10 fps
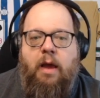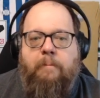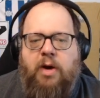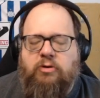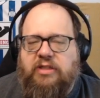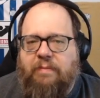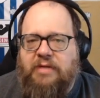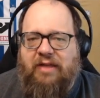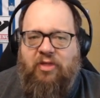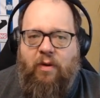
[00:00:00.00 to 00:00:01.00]

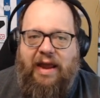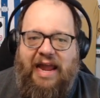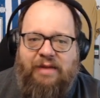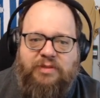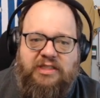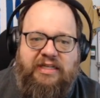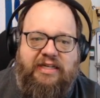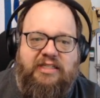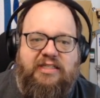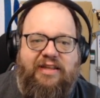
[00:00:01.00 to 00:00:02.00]
Post-update, though, I am
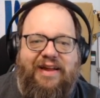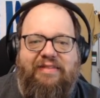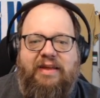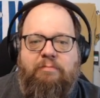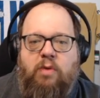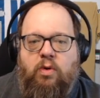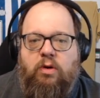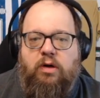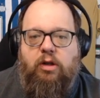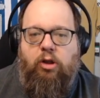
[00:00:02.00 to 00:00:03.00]
seeing slightly
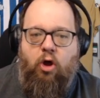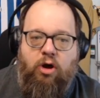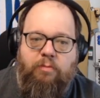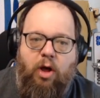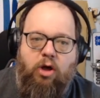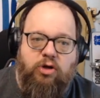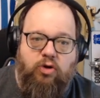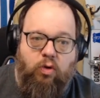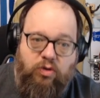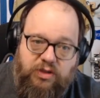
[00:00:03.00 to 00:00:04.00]
more long ball
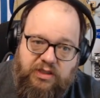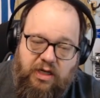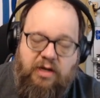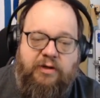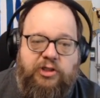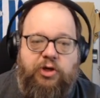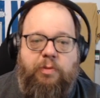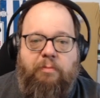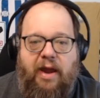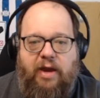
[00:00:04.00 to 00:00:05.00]
goals, so you
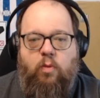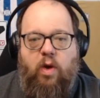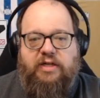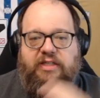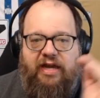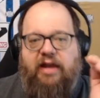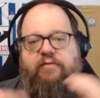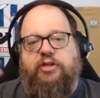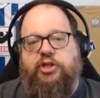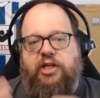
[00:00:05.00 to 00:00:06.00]
might want to kind of
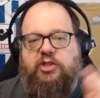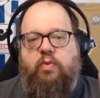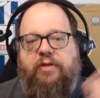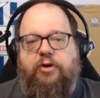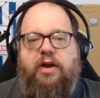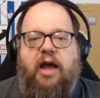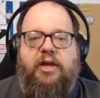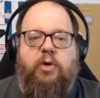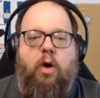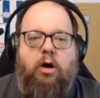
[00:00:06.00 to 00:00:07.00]
adjust whether or not
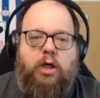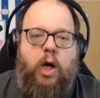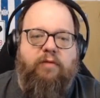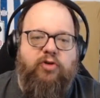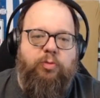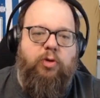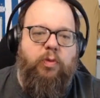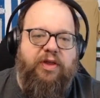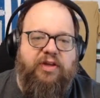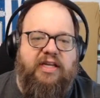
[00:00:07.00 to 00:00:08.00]
you are comfortable
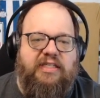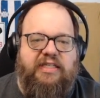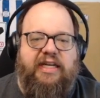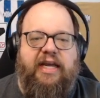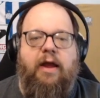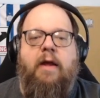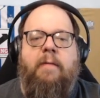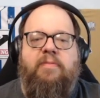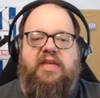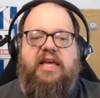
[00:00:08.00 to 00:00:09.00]
with conceding
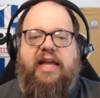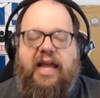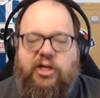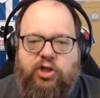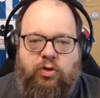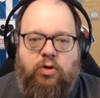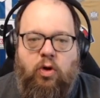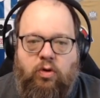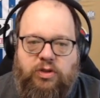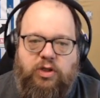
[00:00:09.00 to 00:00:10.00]
the occasional
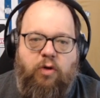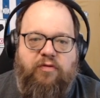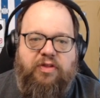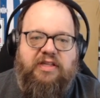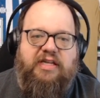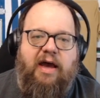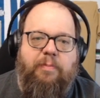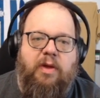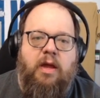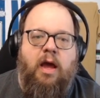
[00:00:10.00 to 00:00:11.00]
goals over the
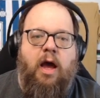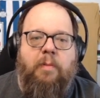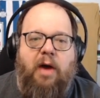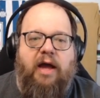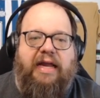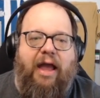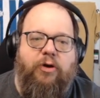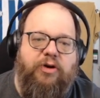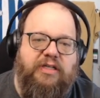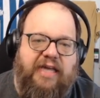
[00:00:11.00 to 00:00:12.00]
top on
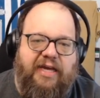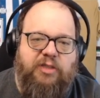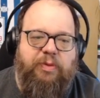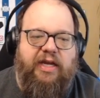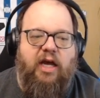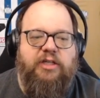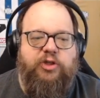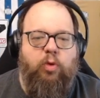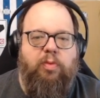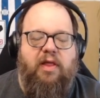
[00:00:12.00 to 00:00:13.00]
counterattacks because
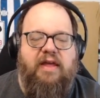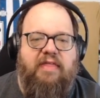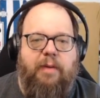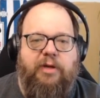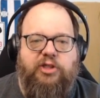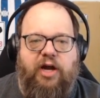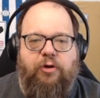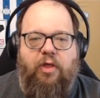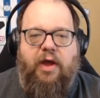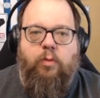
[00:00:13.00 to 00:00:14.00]
you're playing that much higher
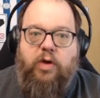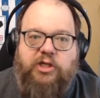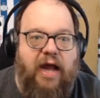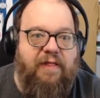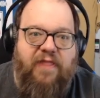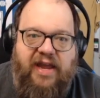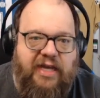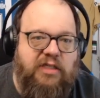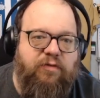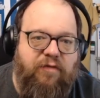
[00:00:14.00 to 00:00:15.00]
line, which I think
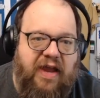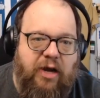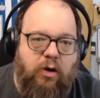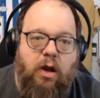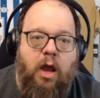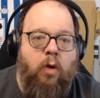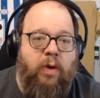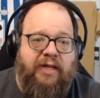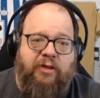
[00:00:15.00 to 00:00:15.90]
is fair, right?